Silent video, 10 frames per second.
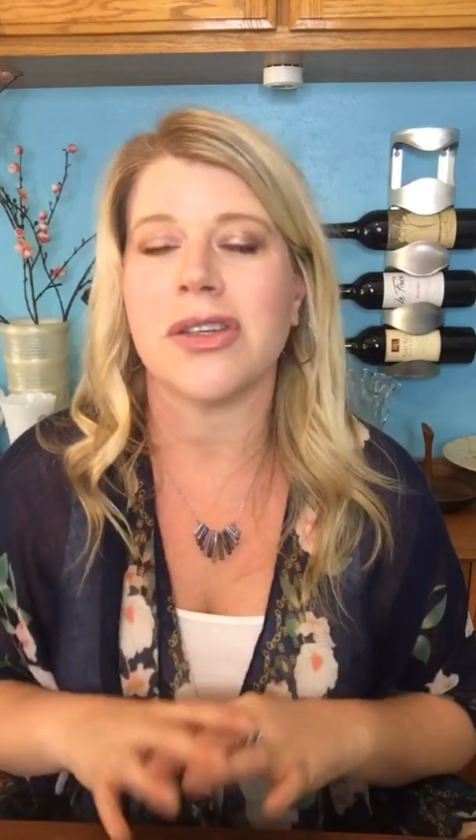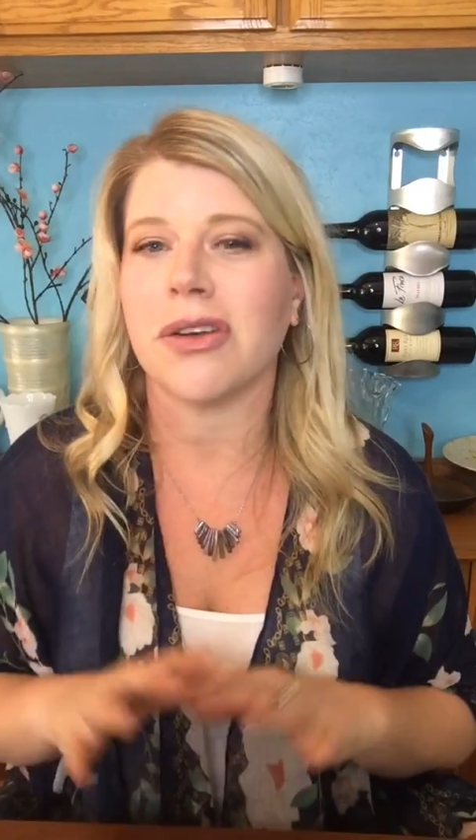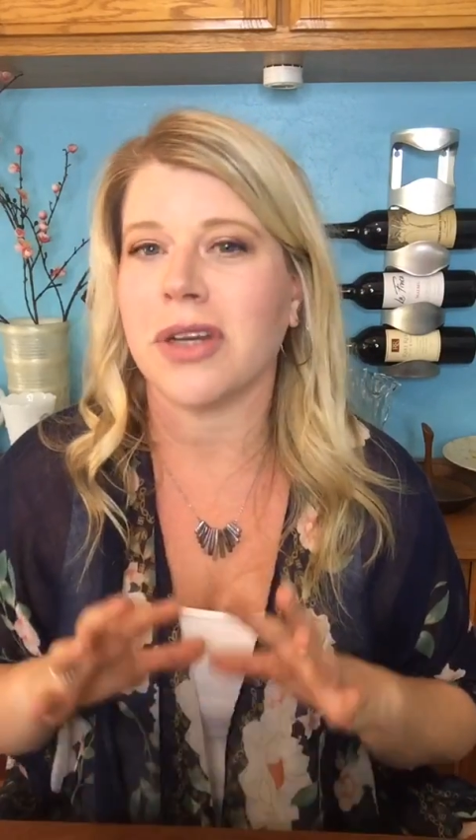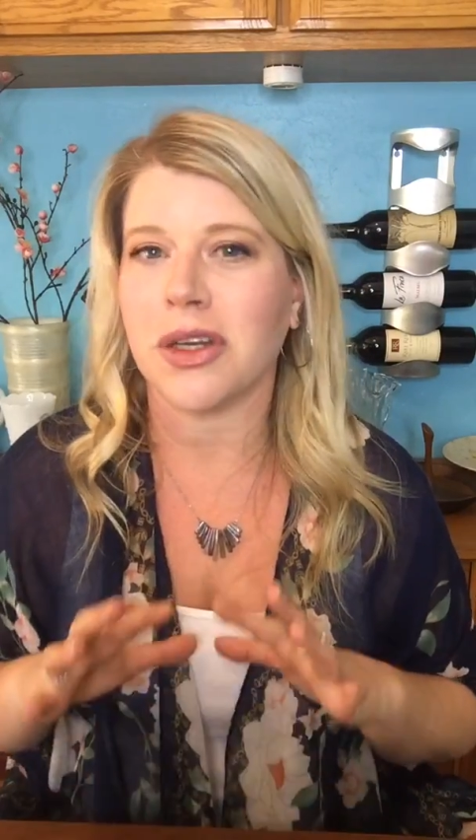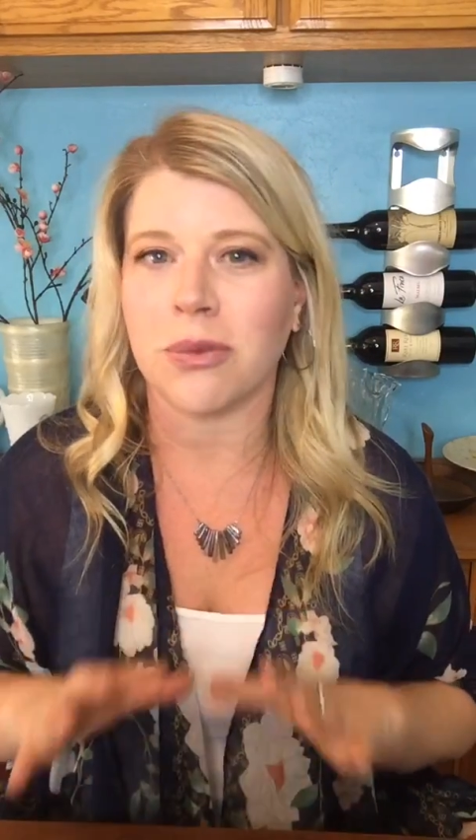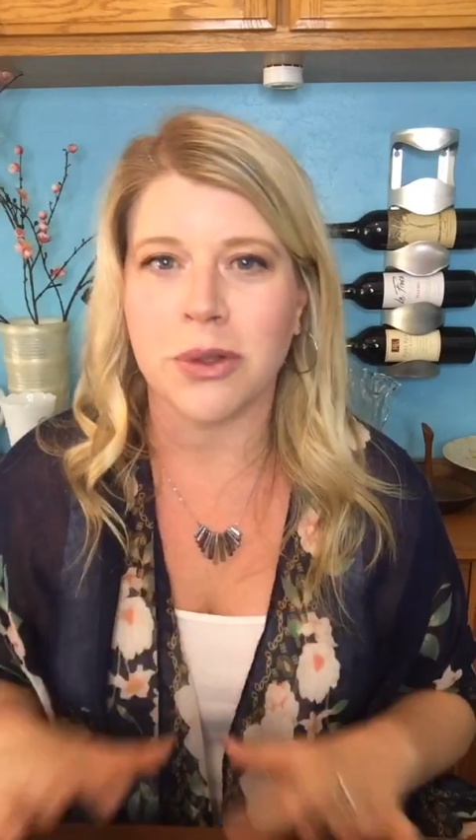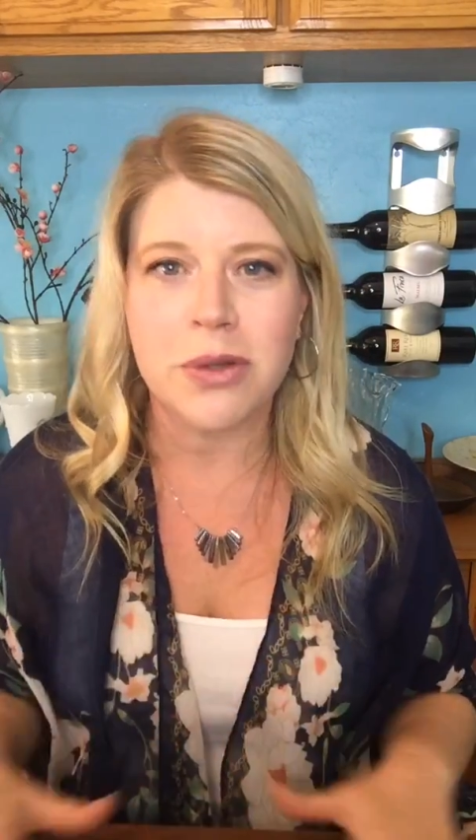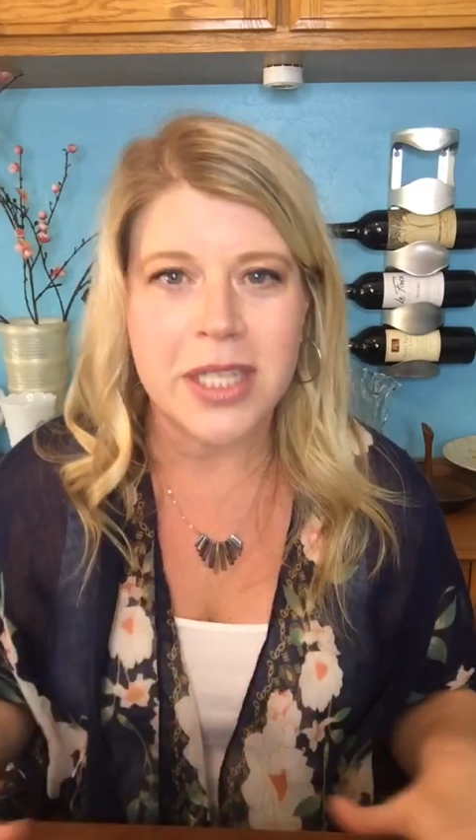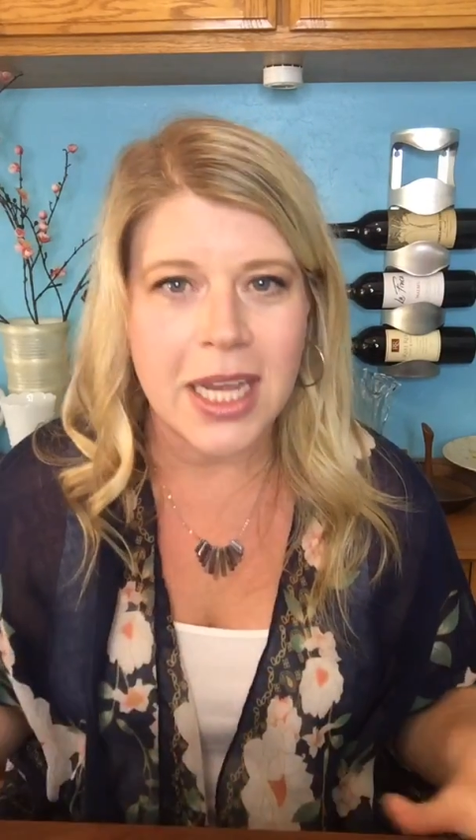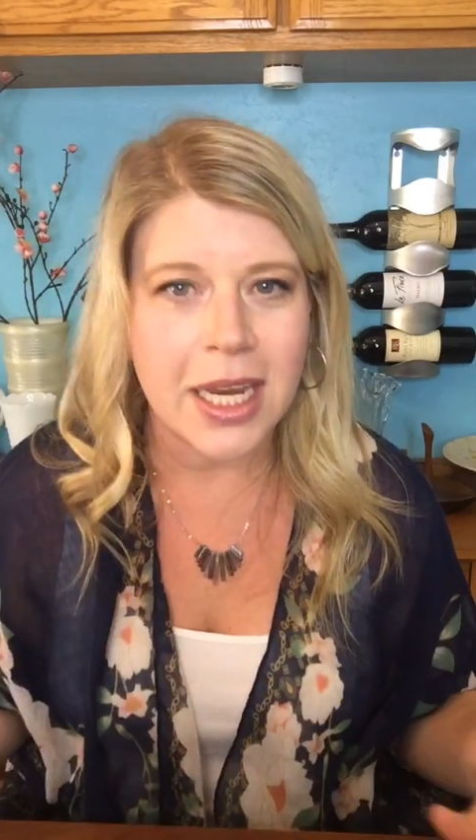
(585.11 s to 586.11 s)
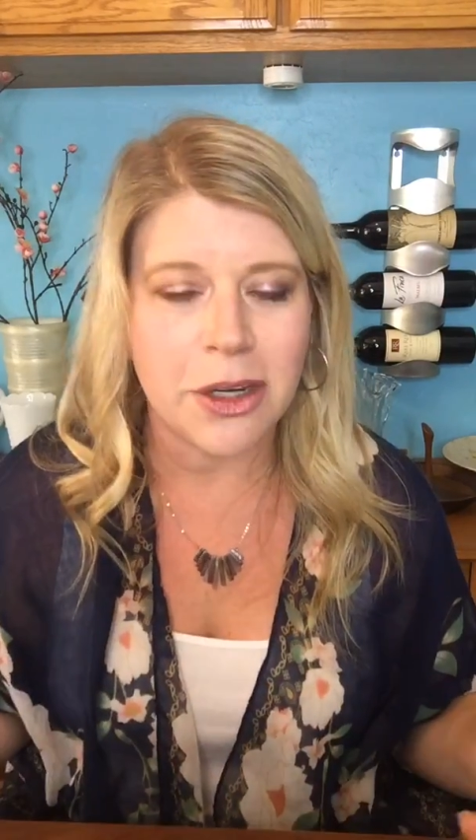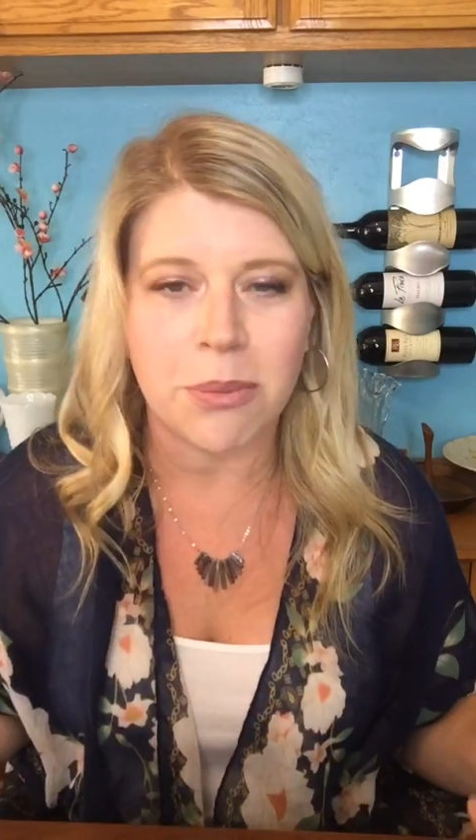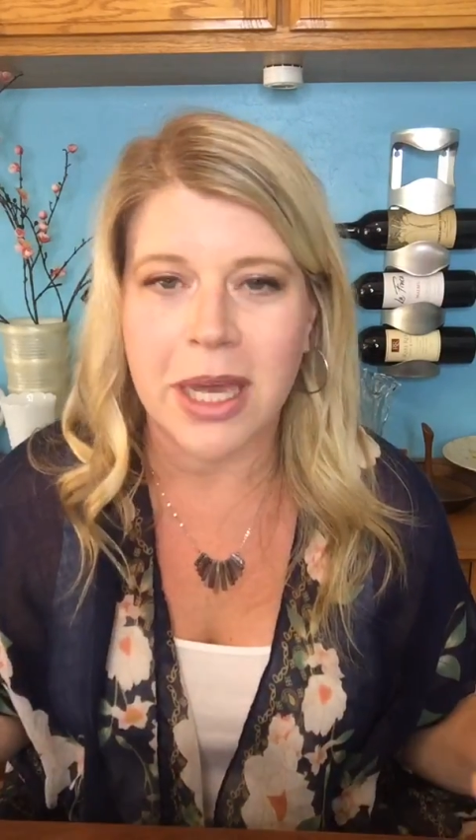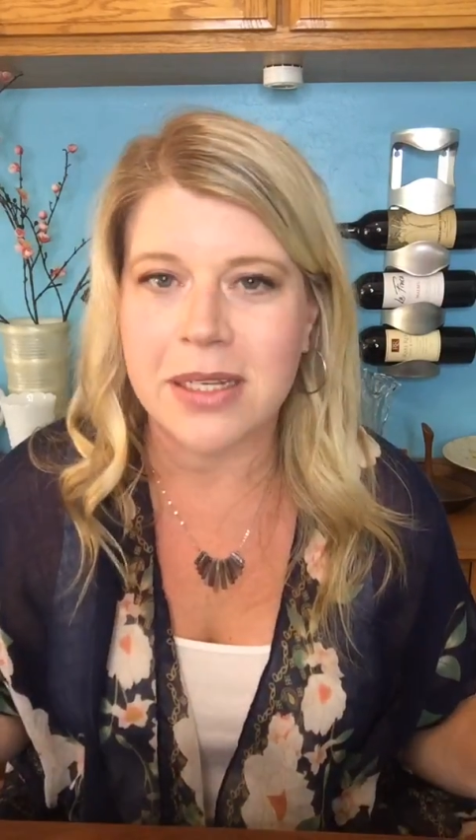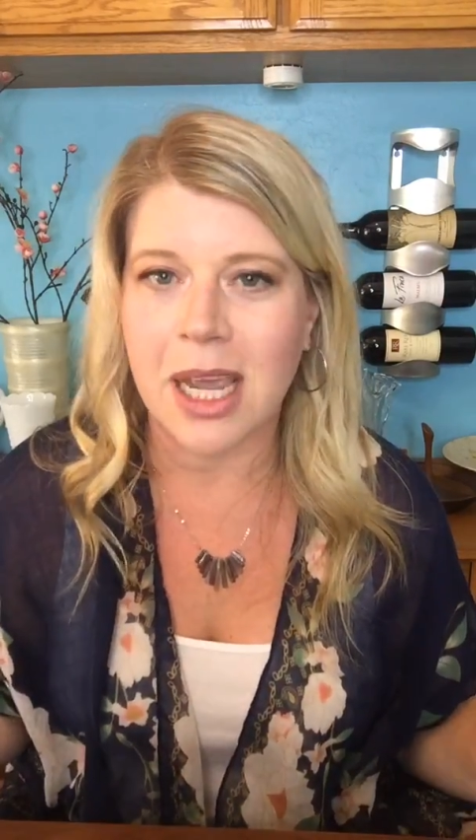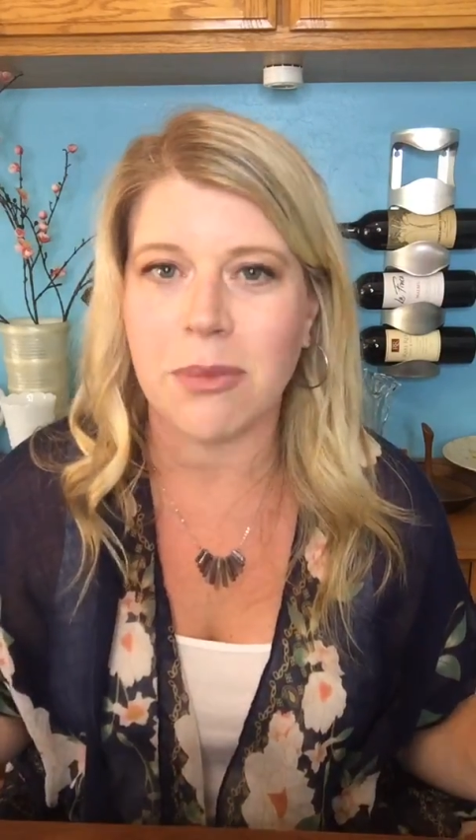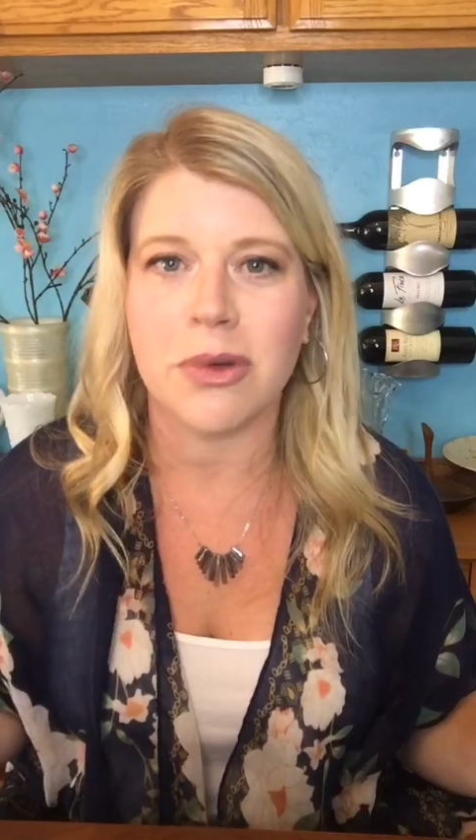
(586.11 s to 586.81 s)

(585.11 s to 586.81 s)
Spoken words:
in your routine, your bedtime